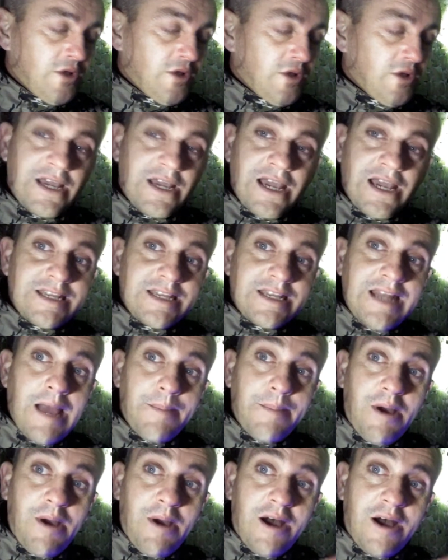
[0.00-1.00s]
It's an app
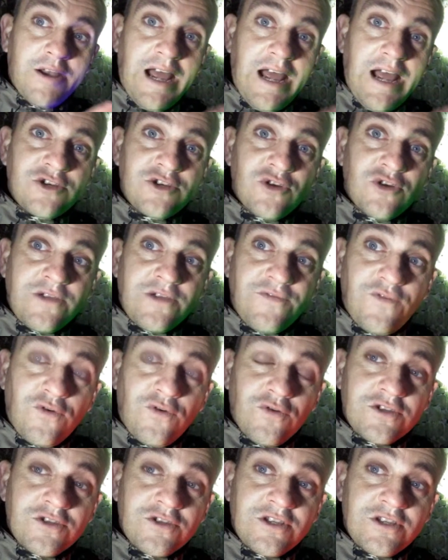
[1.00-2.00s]
on Android
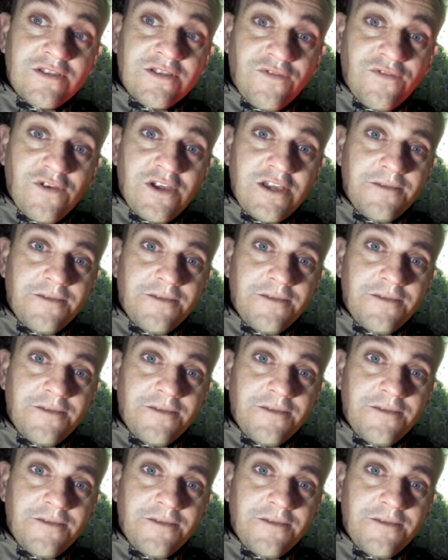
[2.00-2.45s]
phones. It's free.